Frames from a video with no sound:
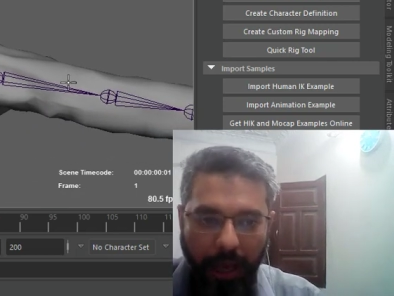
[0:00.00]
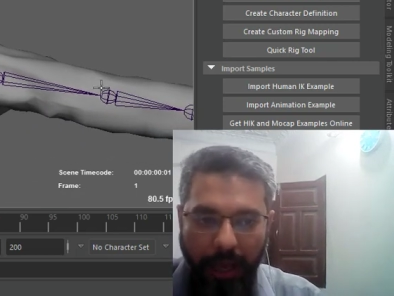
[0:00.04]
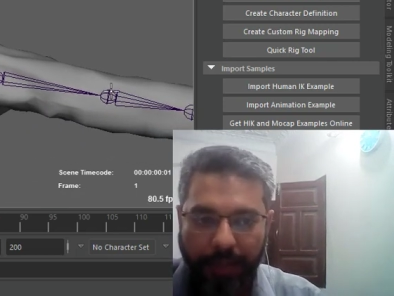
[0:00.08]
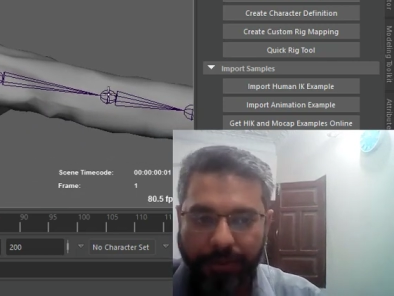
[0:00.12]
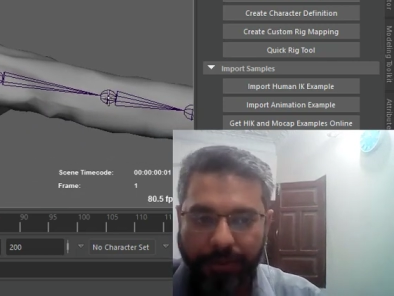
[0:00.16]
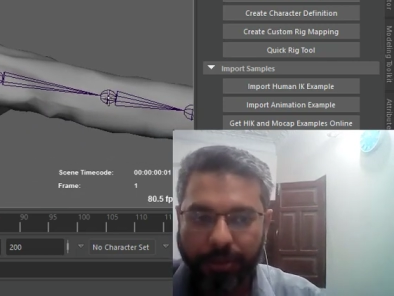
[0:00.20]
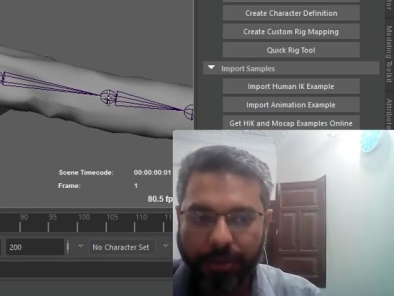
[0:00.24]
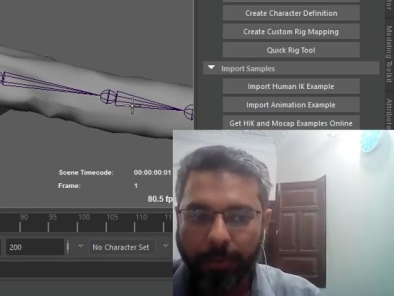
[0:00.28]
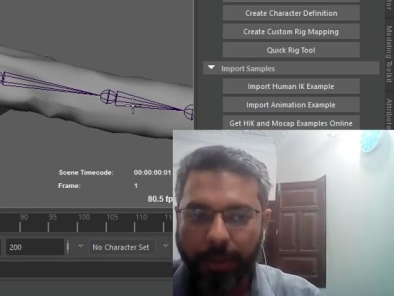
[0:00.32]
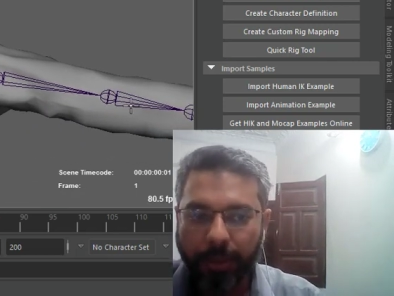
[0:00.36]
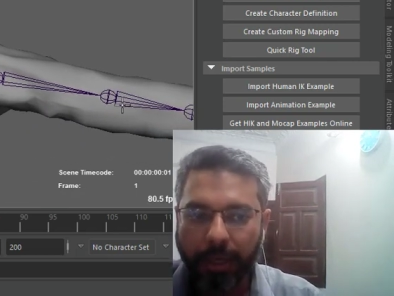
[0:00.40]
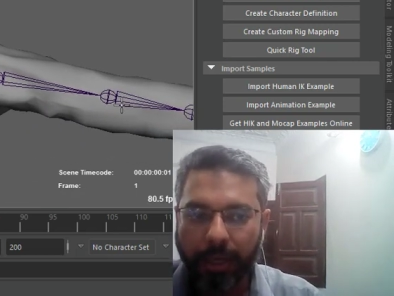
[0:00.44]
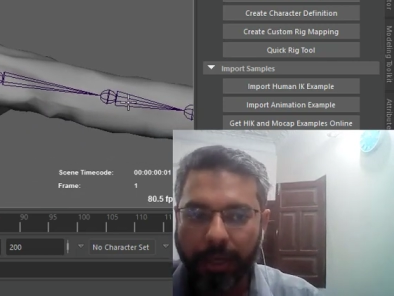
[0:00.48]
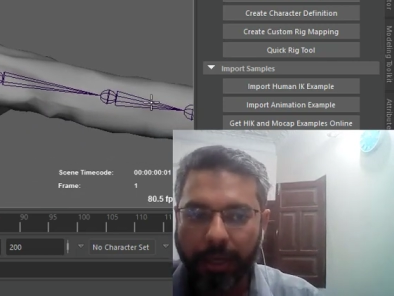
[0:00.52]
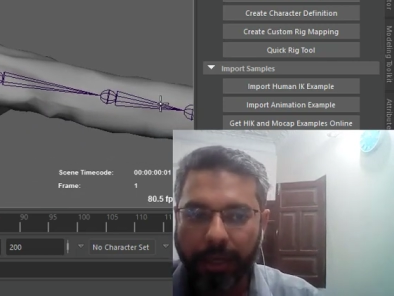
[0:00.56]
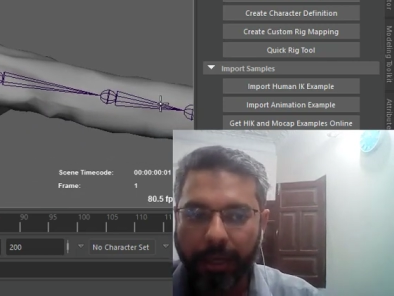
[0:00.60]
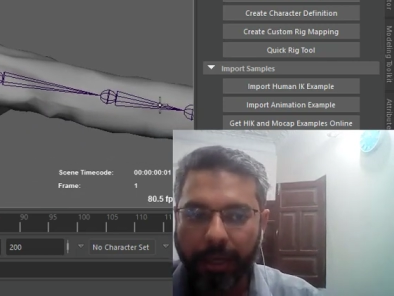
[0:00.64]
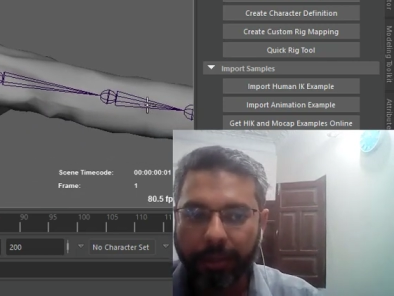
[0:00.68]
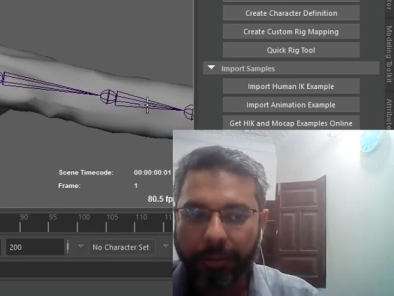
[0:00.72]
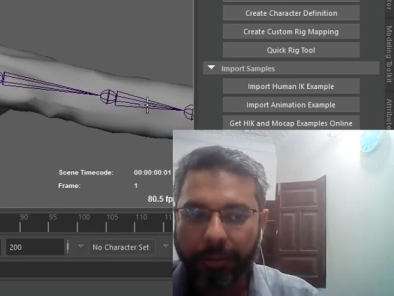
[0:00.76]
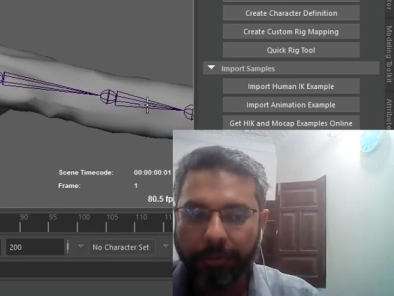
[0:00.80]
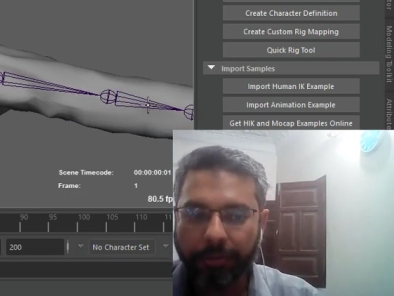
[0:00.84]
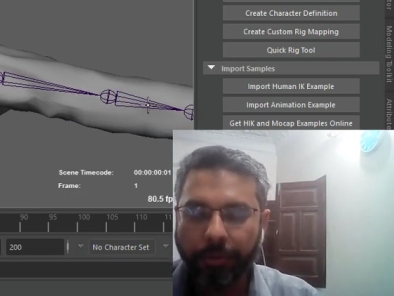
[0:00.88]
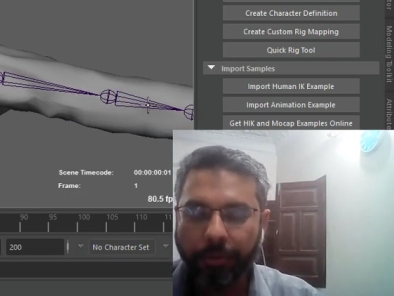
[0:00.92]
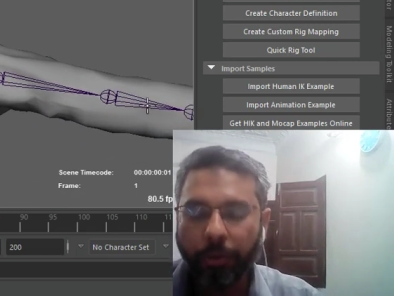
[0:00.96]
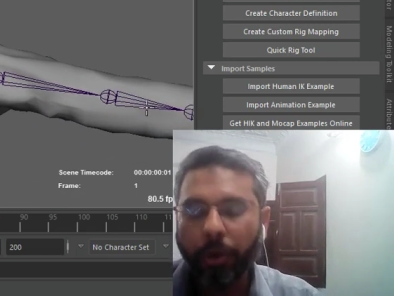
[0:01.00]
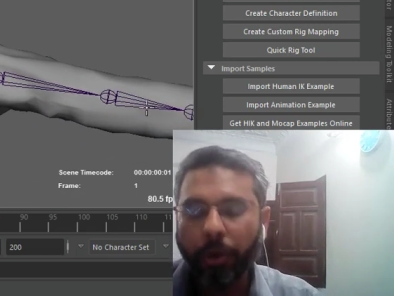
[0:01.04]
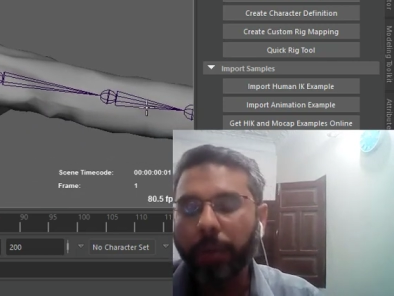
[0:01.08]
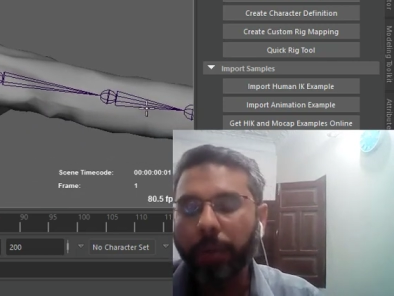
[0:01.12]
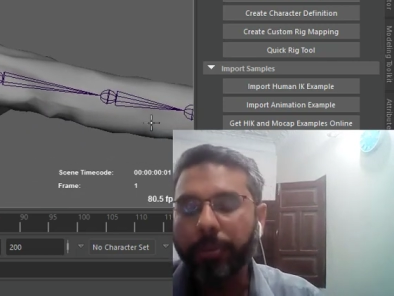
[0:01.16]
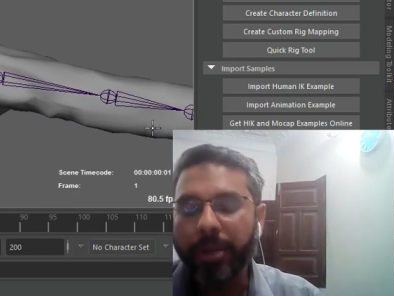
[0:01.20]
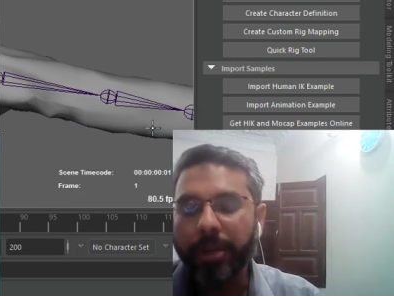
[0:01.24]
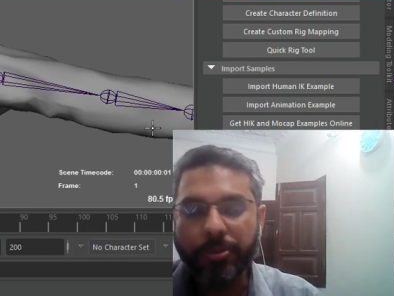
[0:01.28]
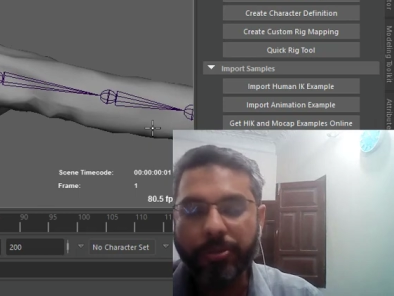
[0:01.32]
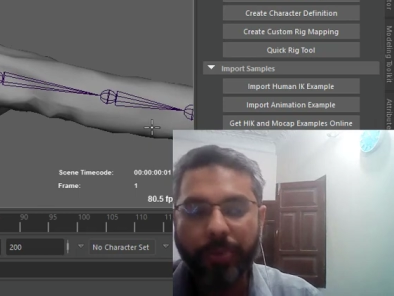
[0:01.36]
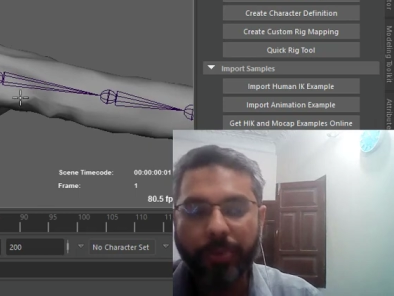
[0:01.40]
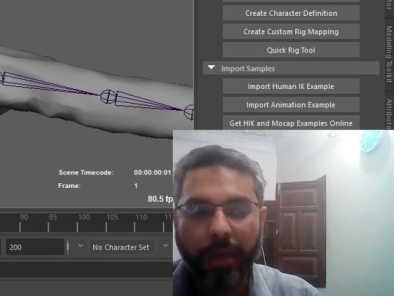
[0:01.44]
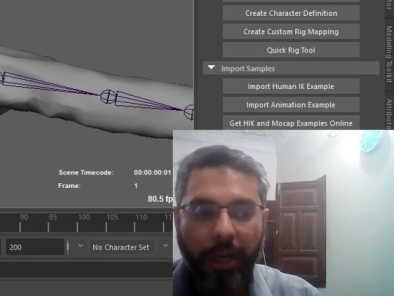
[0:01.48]
and similarly at the forearm
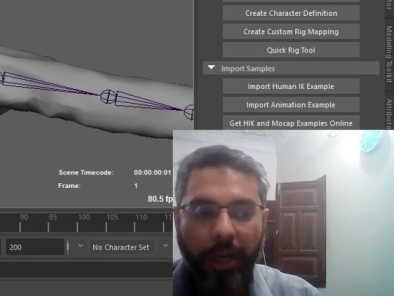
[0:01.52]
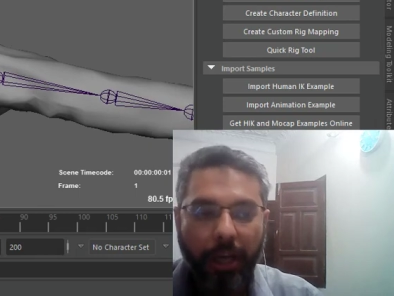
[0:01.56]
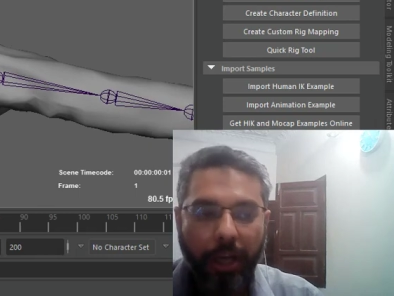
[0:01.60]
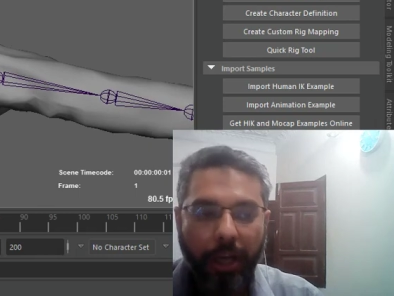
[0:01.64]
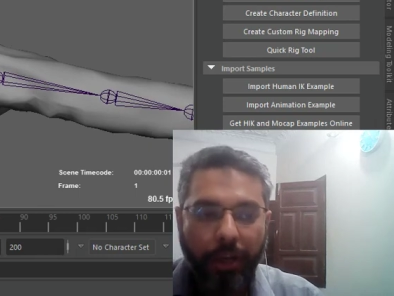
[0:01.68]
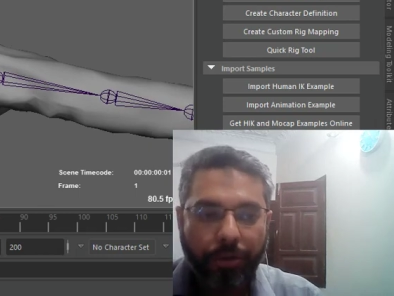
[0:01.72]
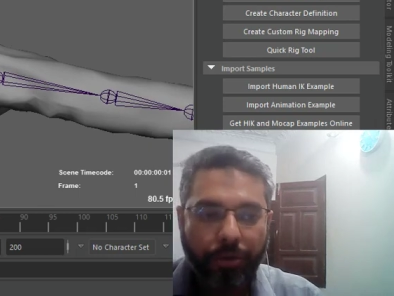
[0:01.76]
as well.